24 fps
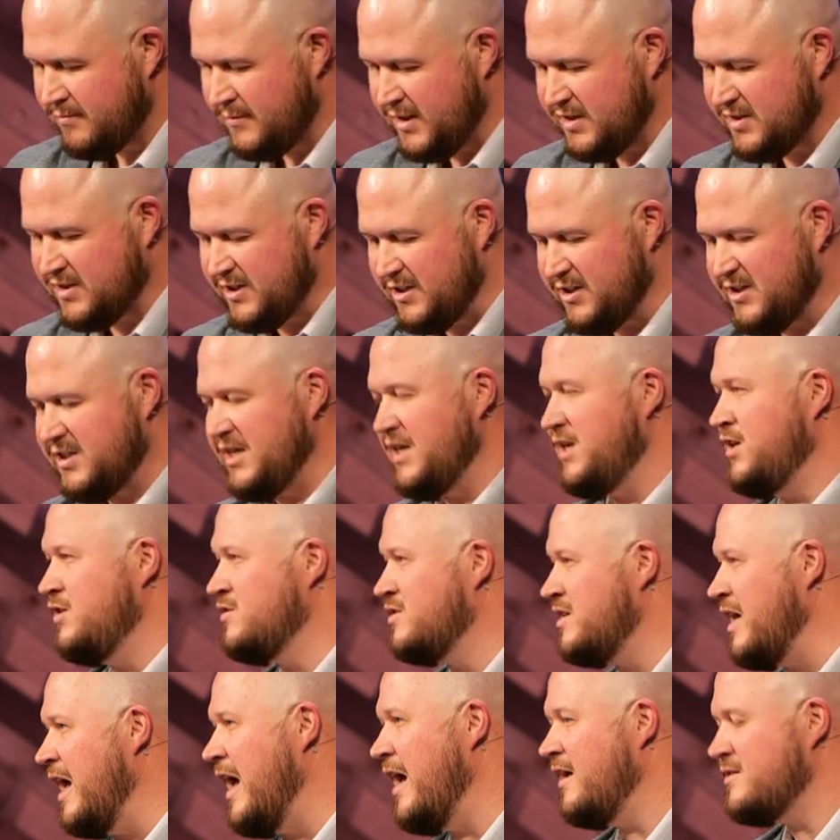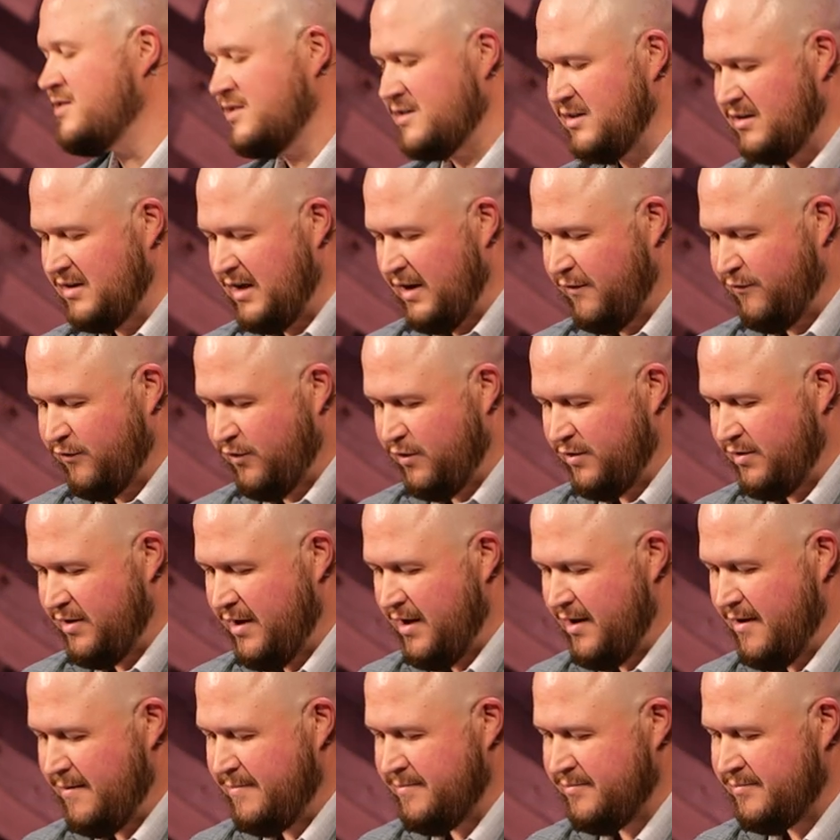This continues to escalate for
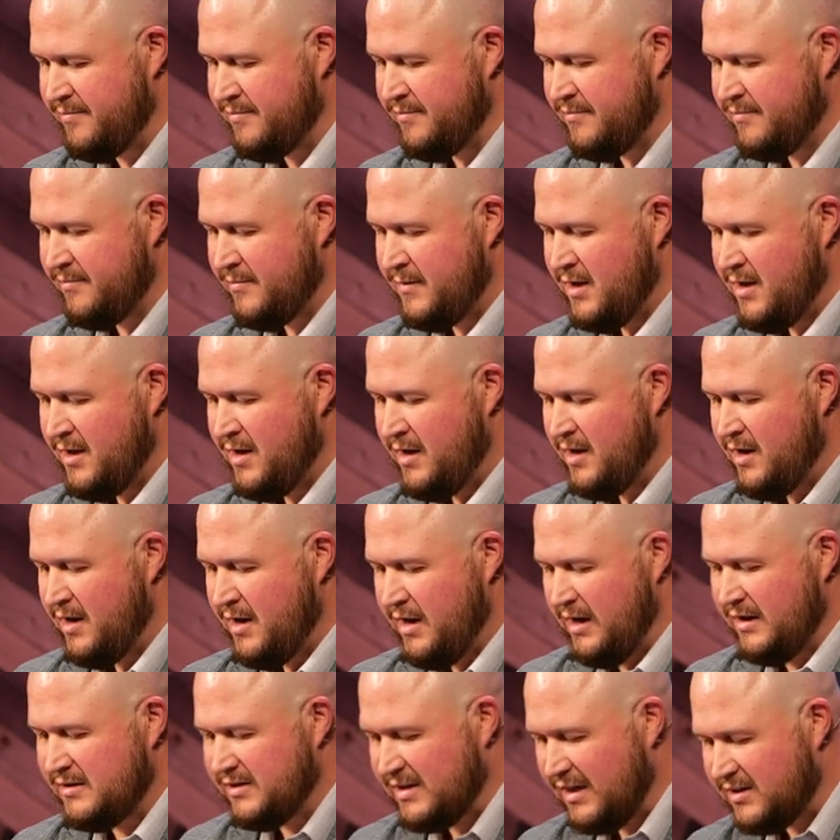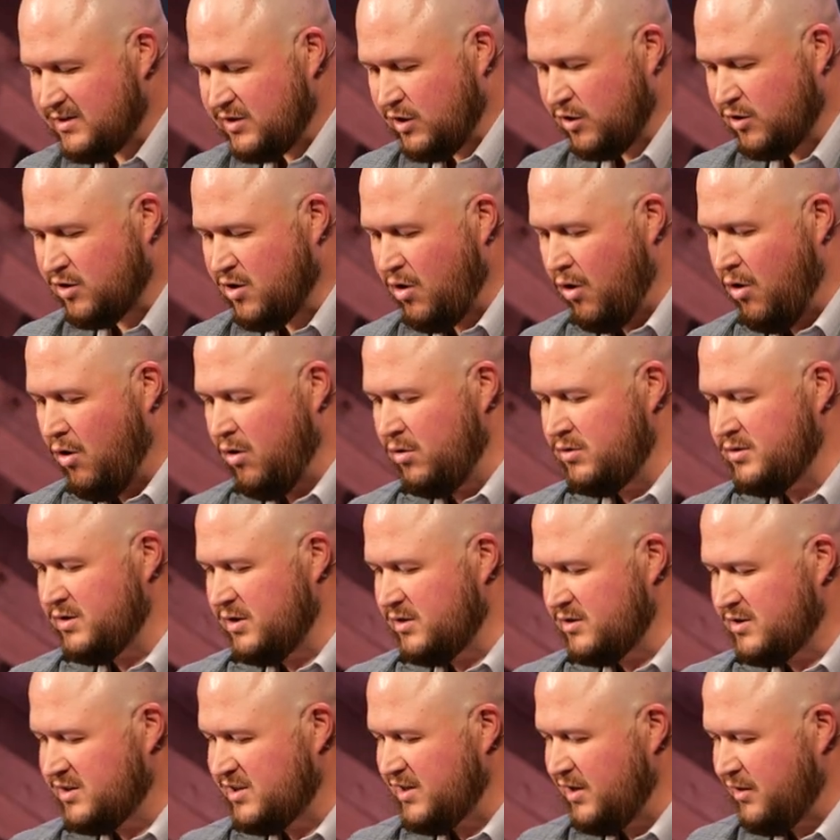them. He says, Your gold and
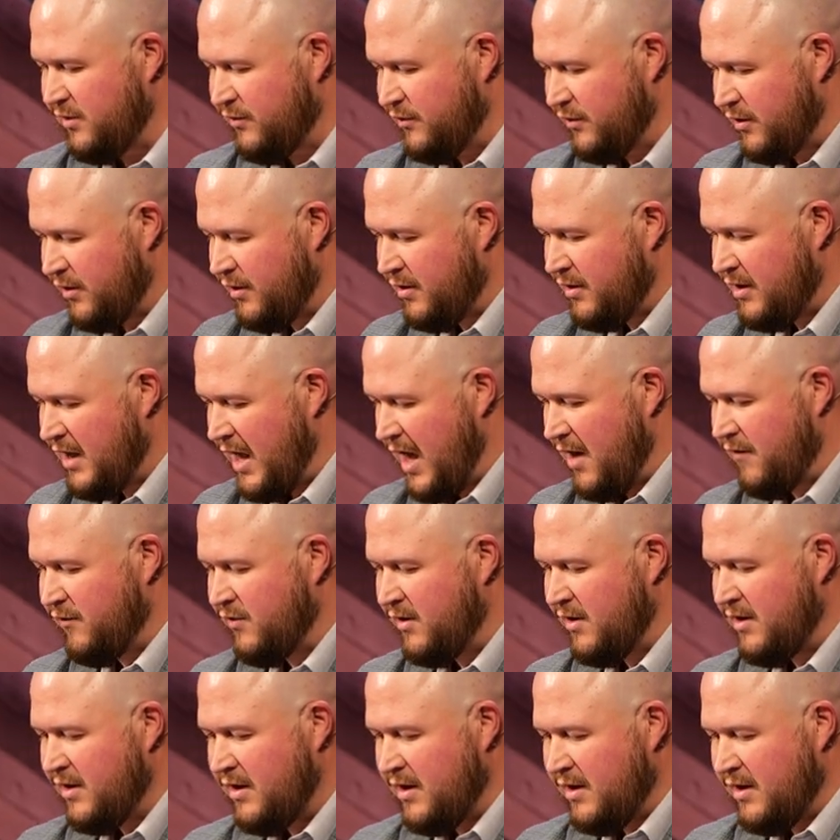your silver have